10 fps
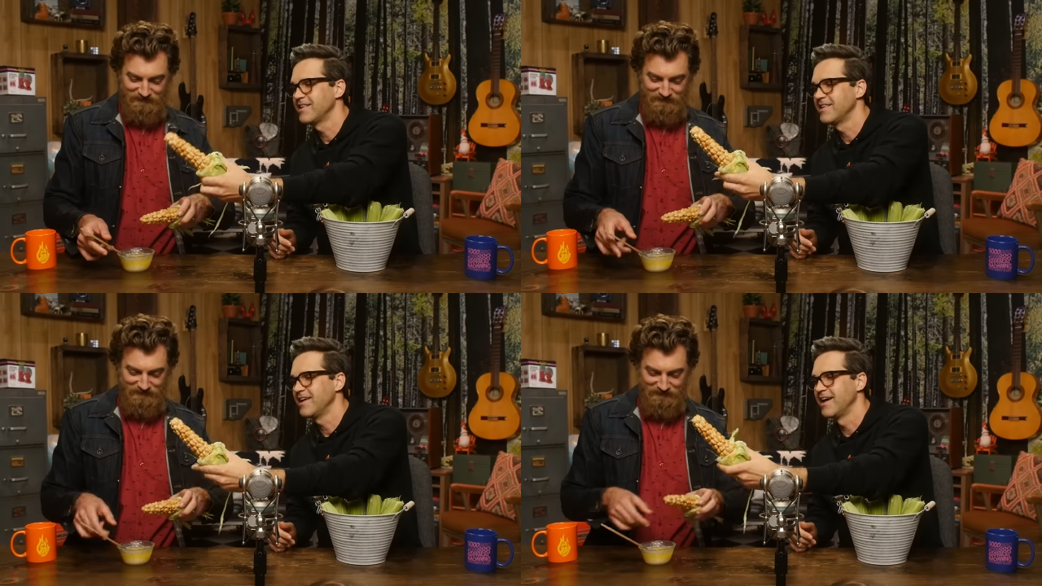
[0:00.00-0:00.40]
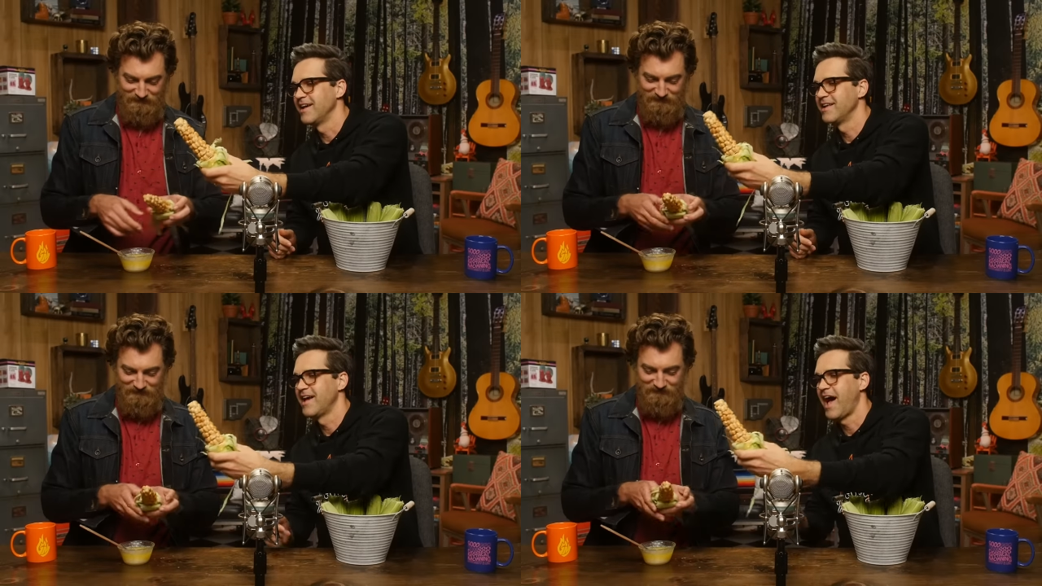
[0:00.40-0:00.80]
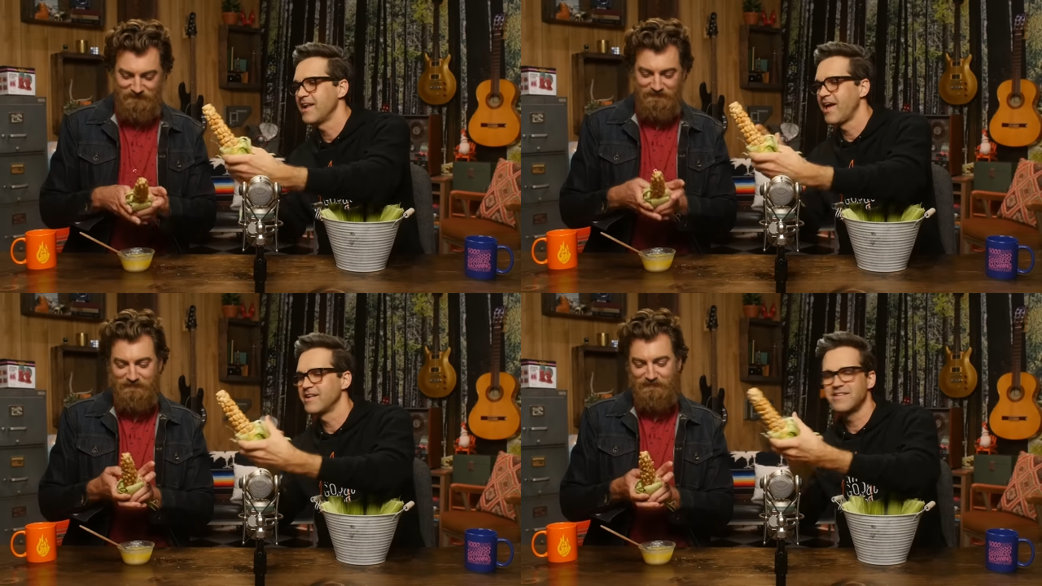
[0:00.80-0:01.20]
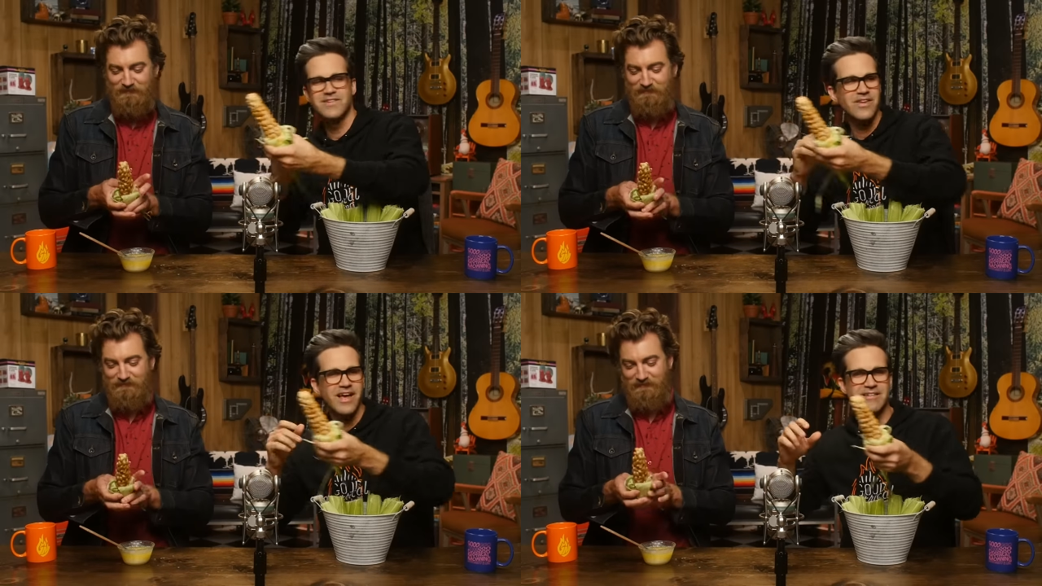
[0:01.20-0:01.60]
Speaker 1: that. I'd, I'd
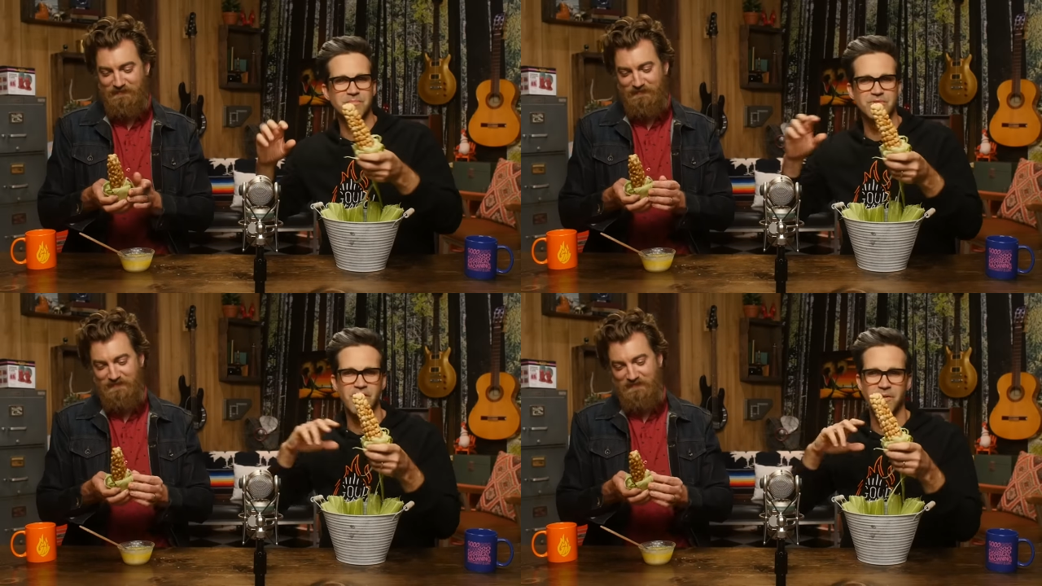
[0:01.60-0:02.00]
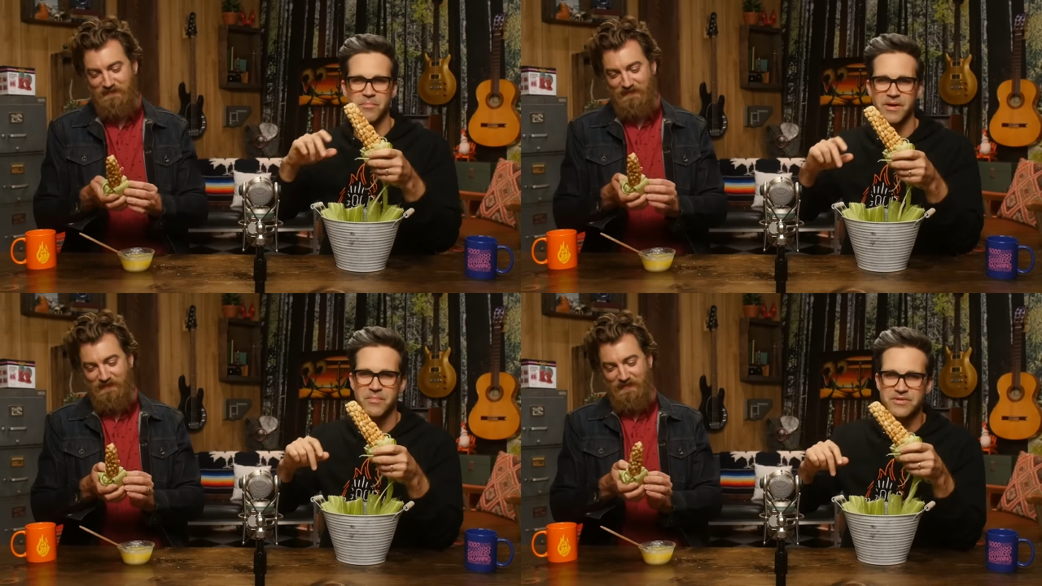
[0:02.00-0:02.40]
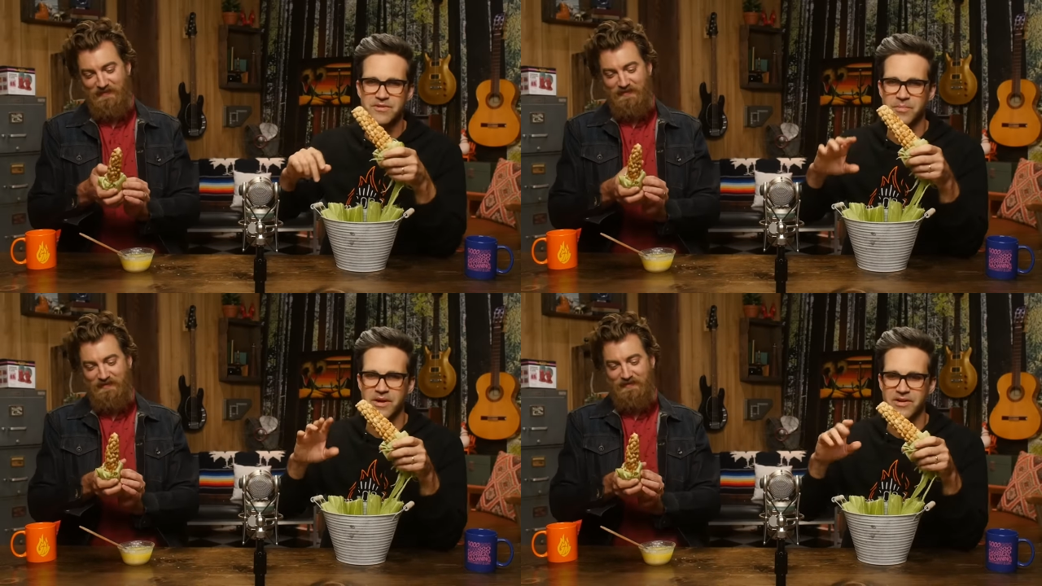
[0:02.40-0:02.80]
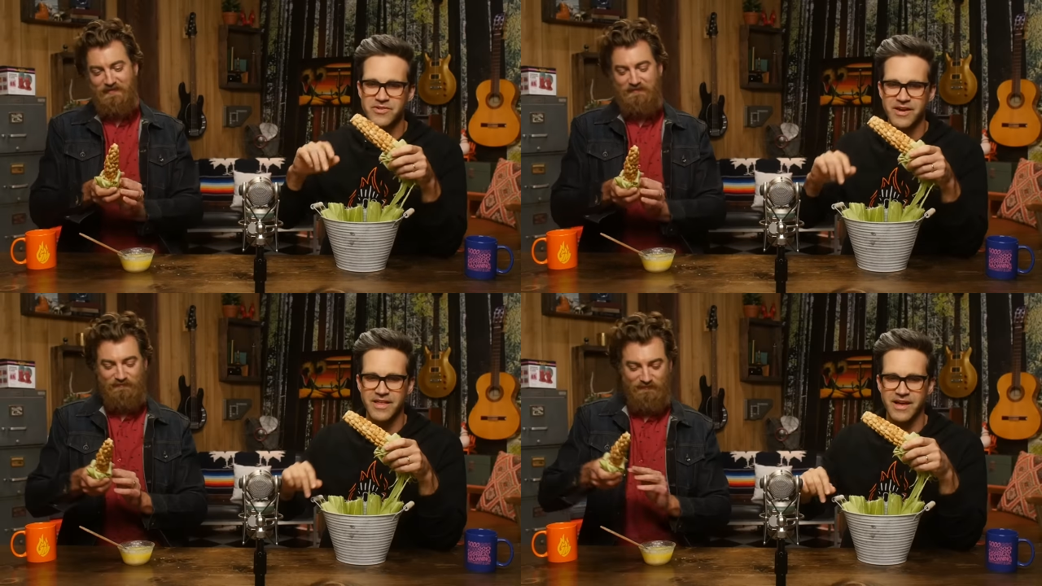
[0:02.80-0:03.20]
still like some salt and pepper too, but I'll
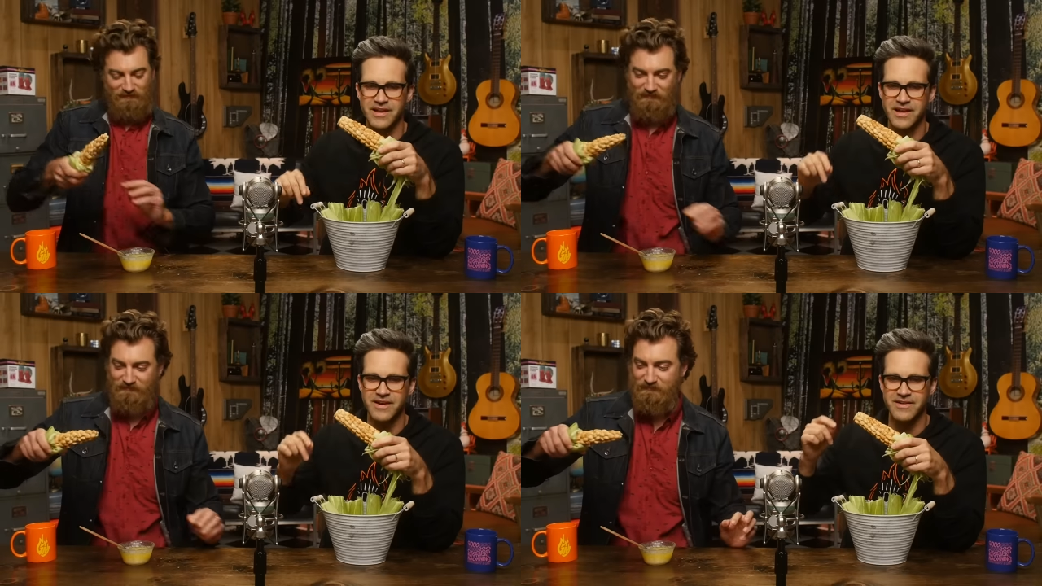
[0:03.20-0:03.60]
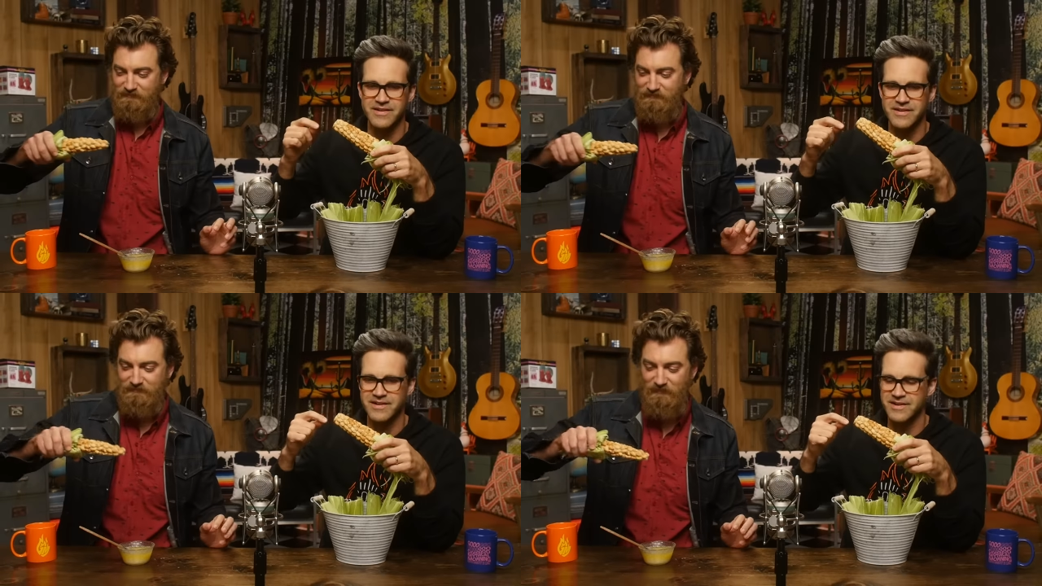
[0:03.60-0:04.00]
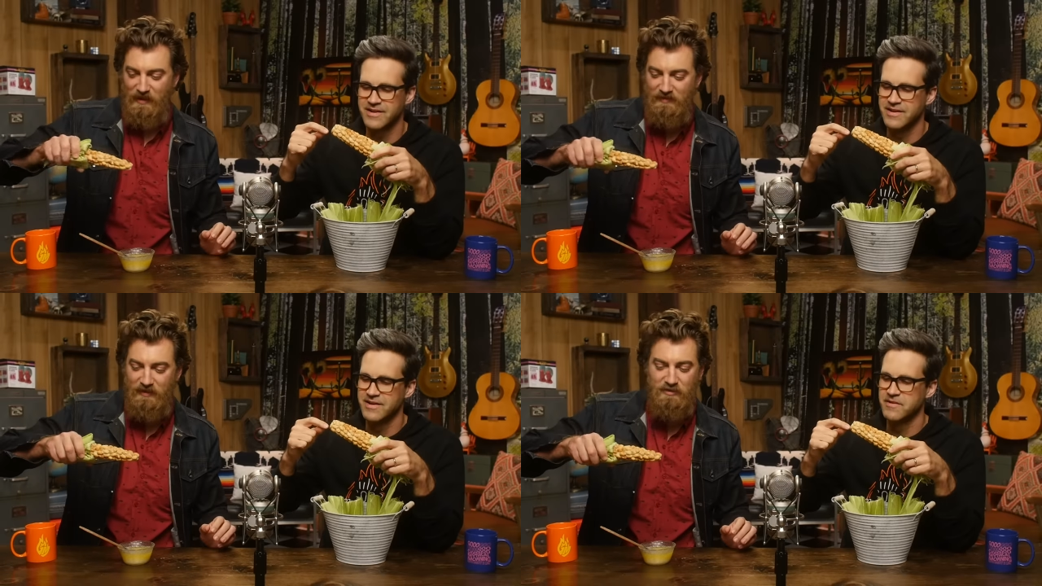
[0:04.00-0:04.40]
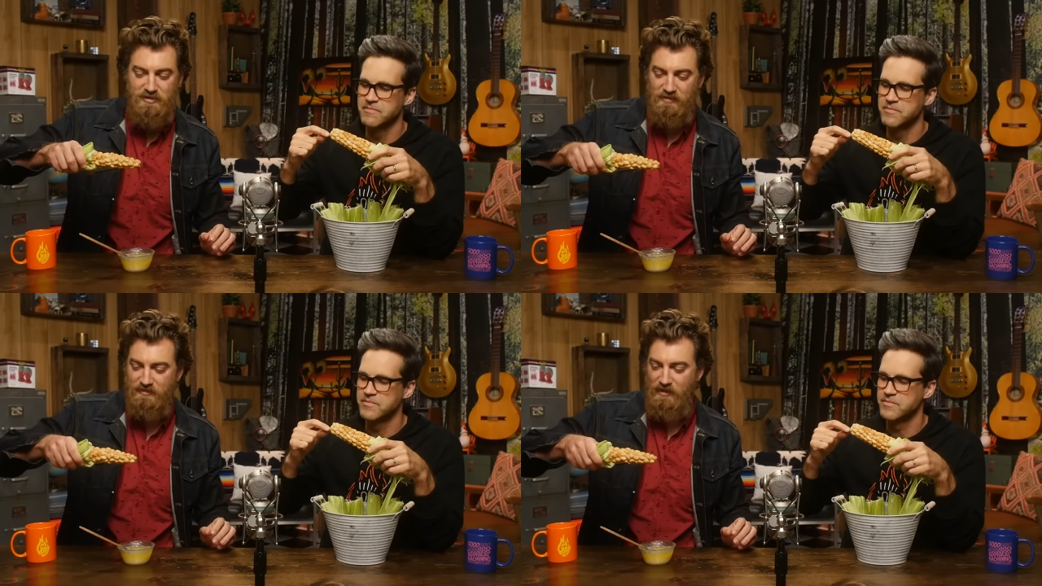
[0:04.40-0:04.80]
try that later. I think they're
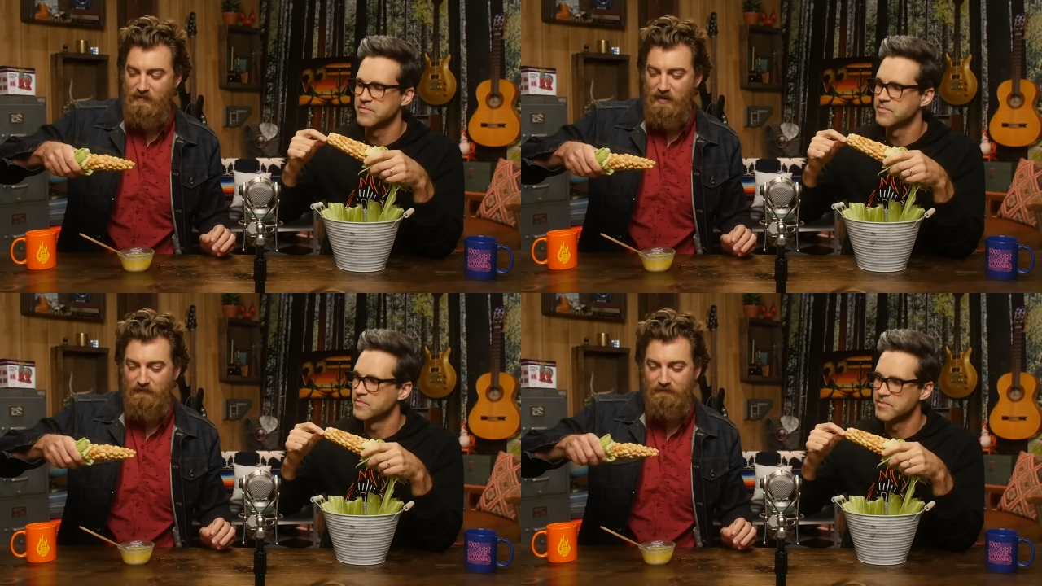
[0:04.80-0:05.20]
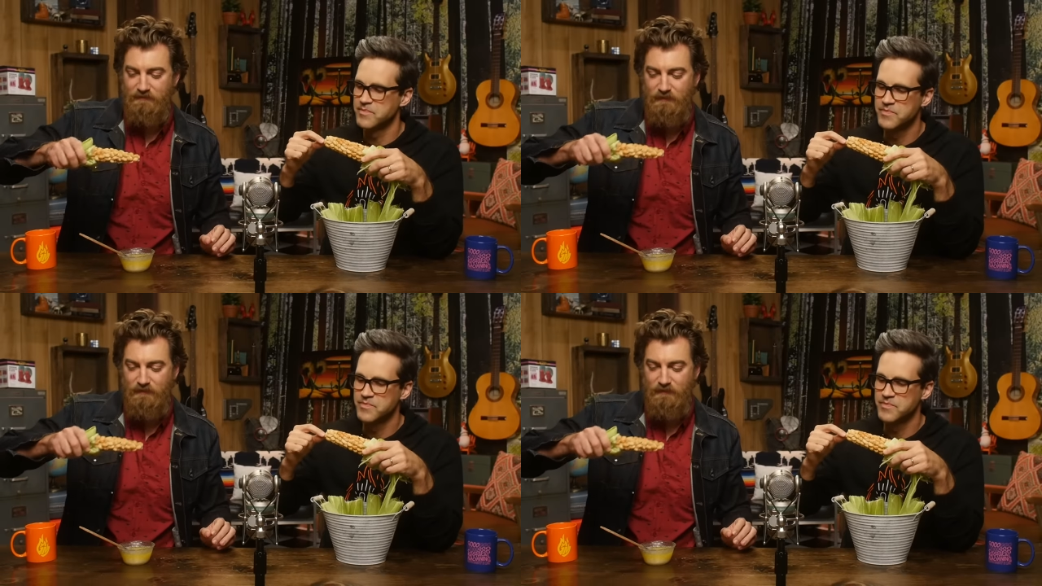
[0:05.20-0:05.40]
salted already.